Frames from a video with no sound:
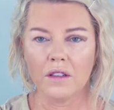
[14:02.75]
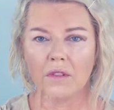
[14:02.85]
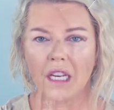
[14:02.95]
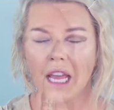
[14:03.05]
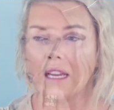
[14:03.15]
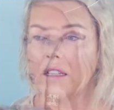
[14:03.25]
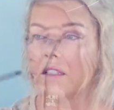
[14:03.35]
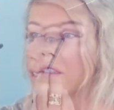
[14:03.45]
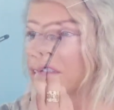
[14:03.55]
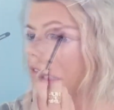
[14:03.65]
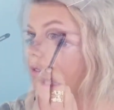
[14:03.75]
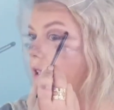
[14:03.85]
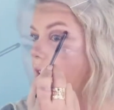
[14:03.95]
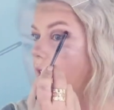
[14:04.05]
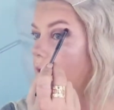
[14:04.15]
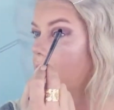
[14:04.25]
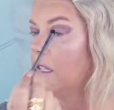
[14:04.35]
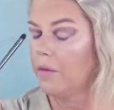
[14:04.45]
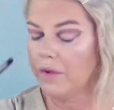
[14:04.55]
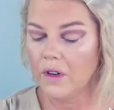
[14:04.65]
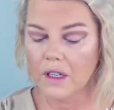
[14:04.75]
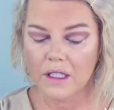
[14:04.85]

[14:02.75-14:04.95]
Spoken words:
are relaxed. So I've laid down that product,